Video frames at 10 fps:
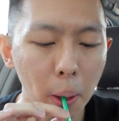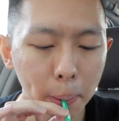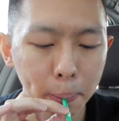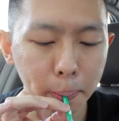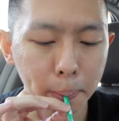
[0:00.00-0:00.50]

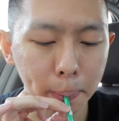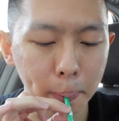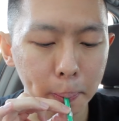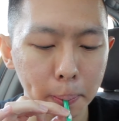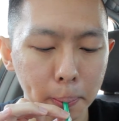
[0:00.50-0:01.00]

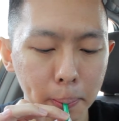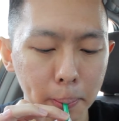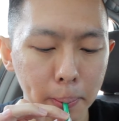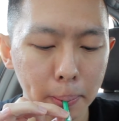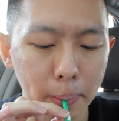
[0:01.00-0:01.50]

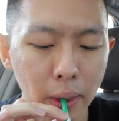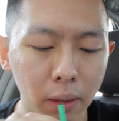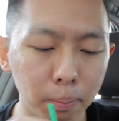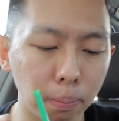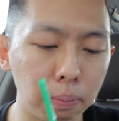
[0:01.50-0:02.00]

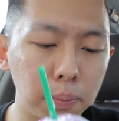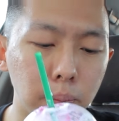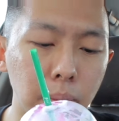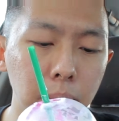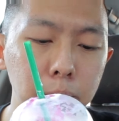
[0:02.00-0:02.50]

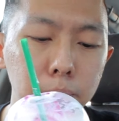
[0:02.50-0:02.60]
Nothing is said.